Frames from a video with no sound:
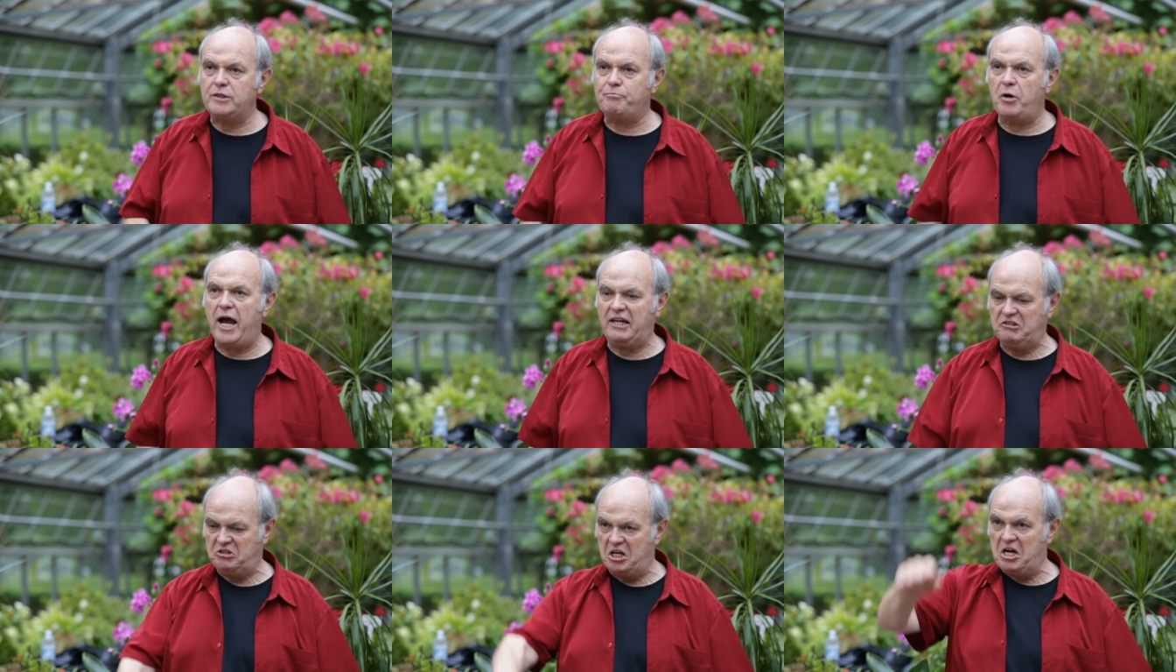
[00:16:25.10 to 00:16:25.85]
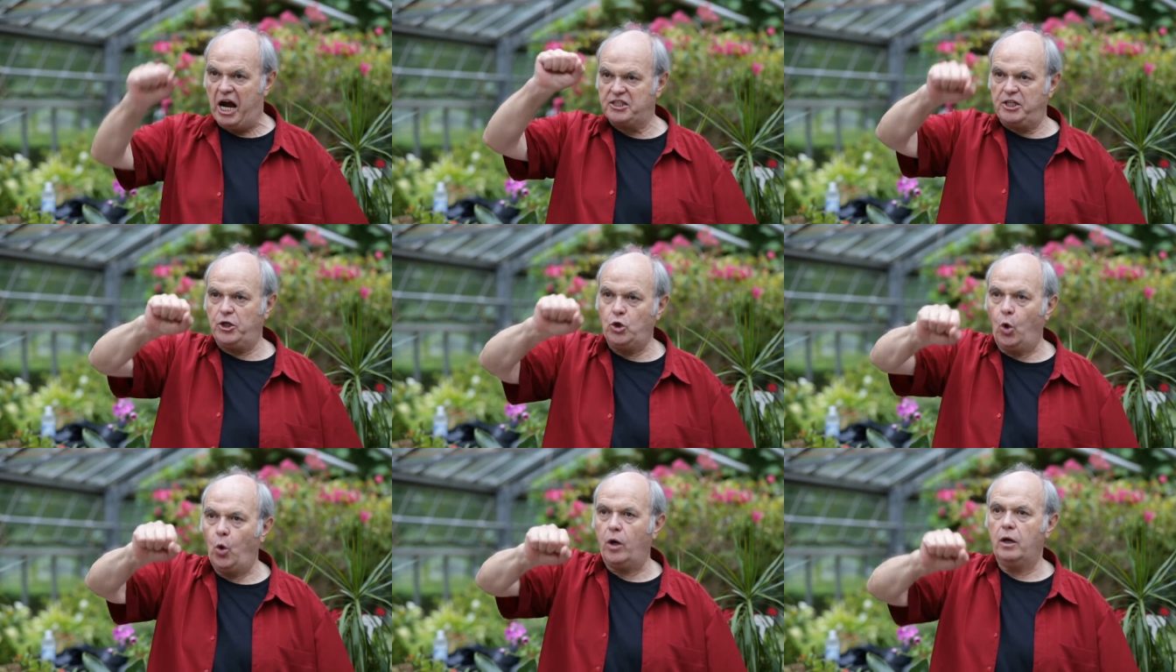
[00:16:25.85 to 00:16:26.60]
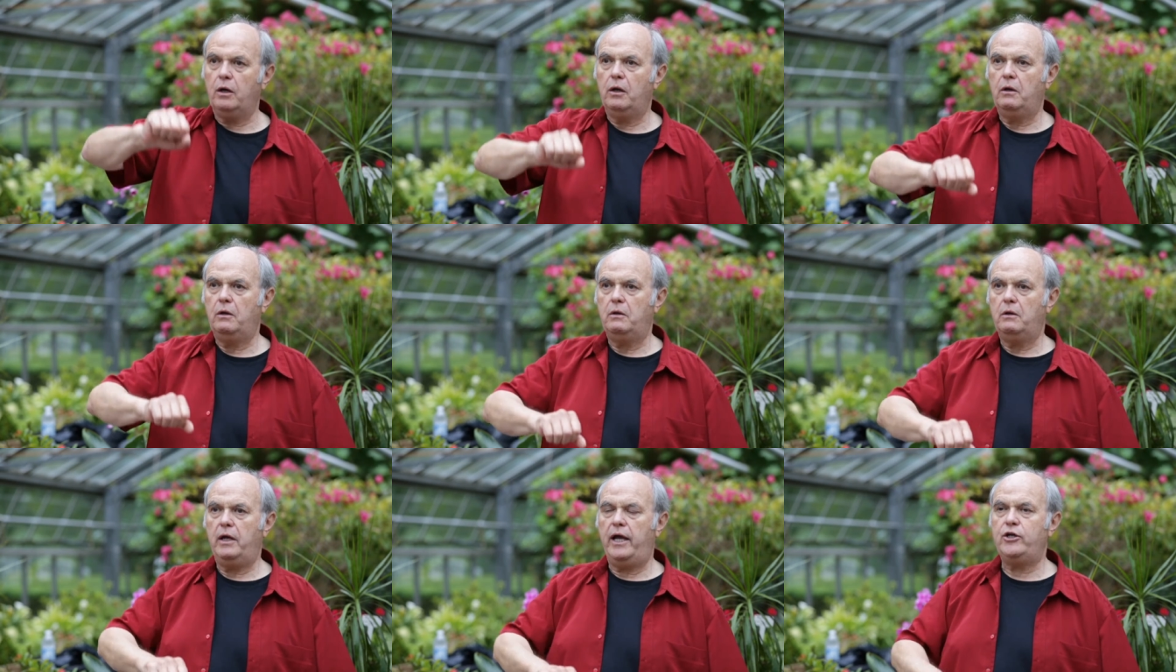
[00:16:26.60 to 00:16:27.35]
as brass, and she knocks at the door.
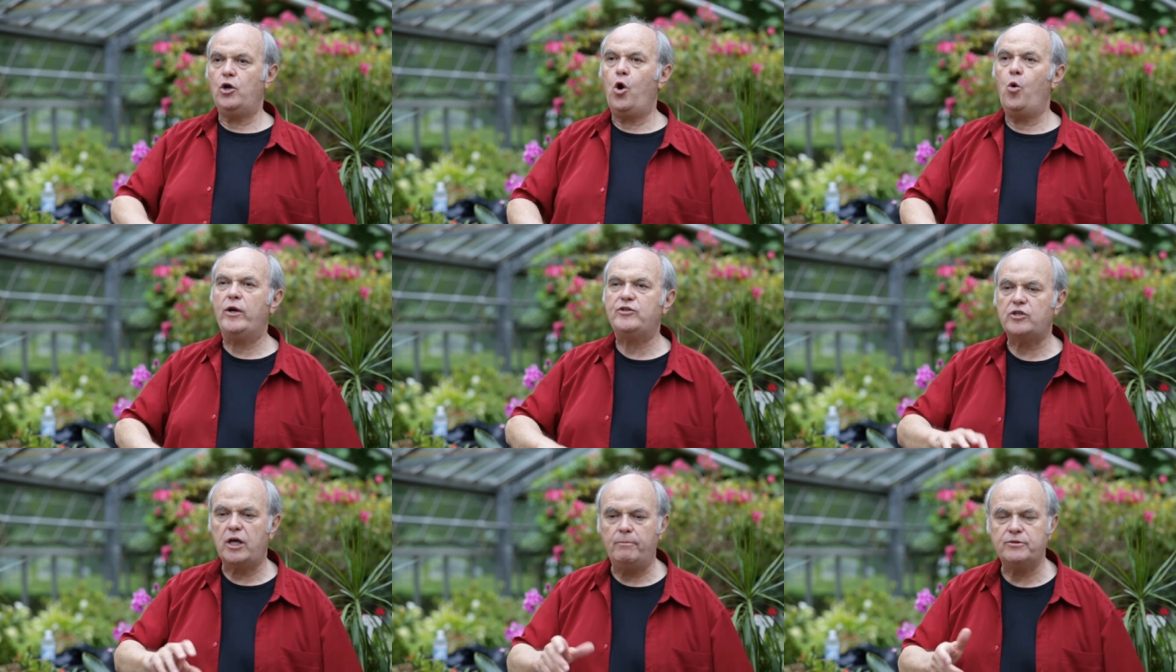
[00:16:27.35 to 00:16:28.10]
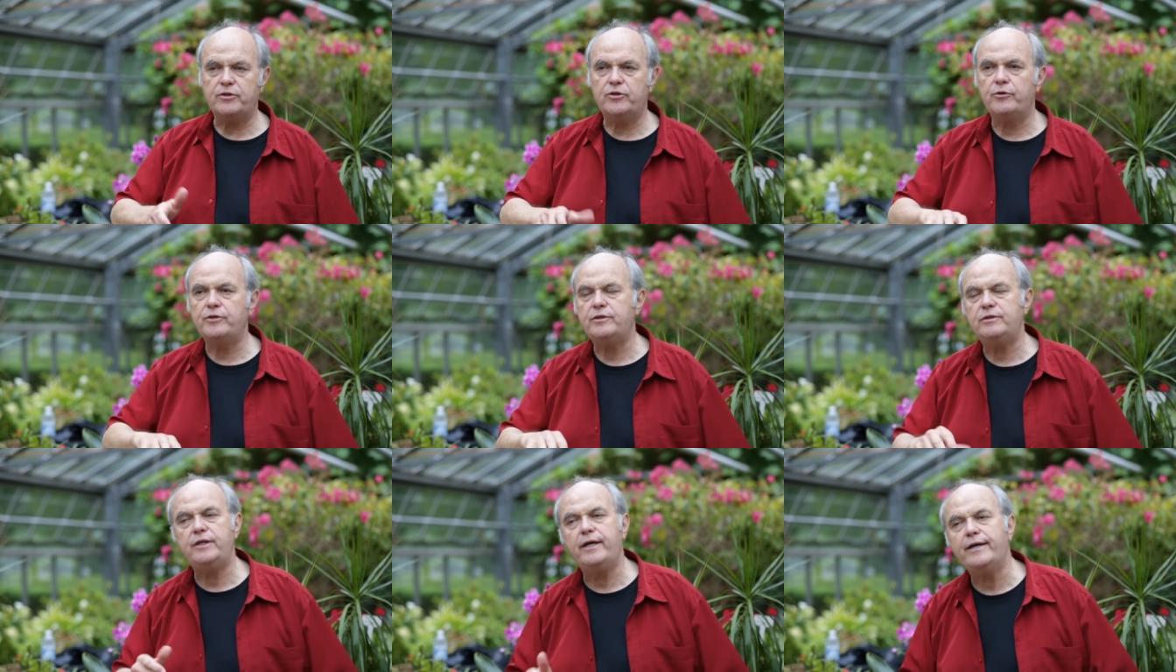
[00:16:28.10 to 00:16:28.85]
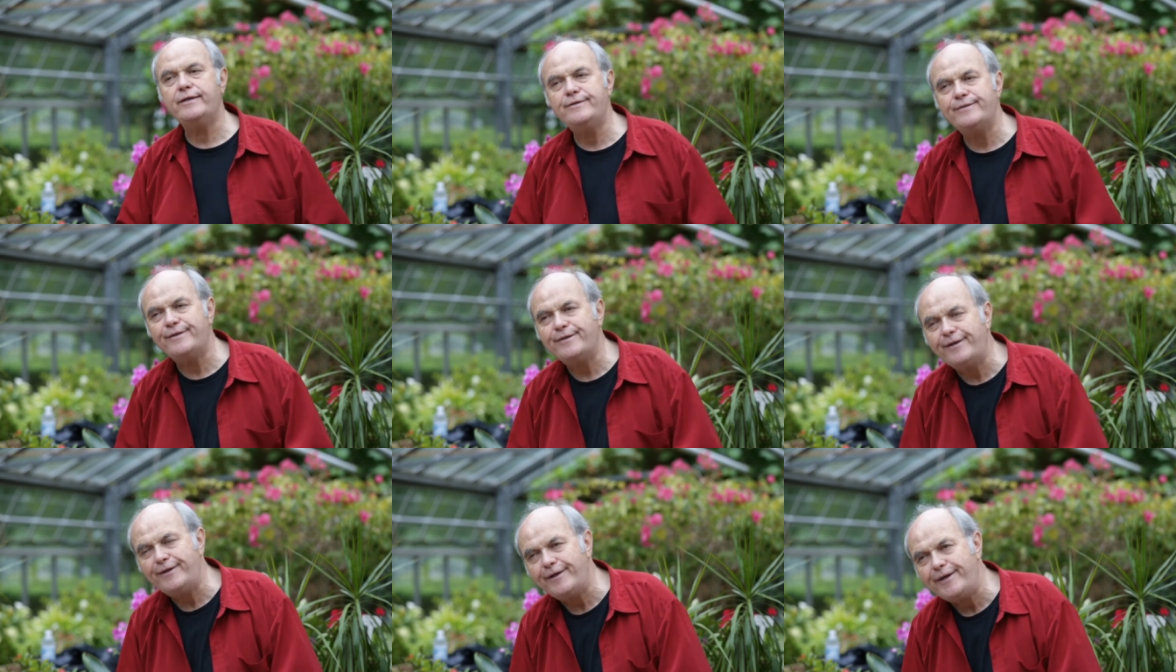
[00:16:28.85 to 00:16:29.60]
And the old witch comes to the door and says, Yes, sir,
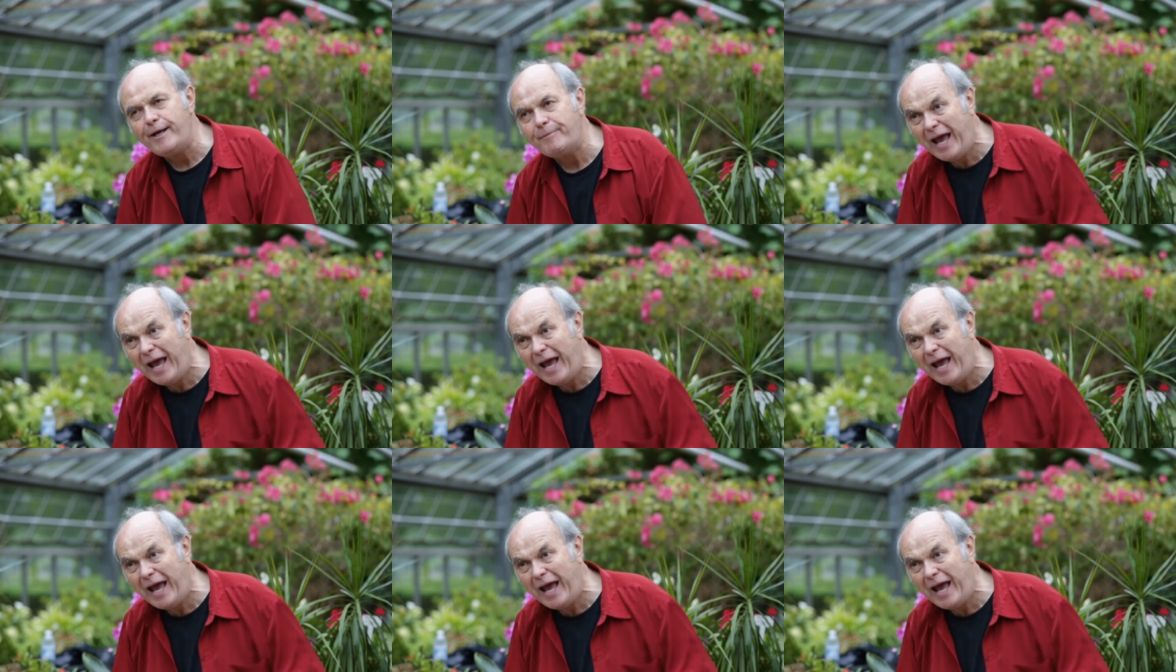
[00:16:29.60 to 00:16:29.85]
do I have...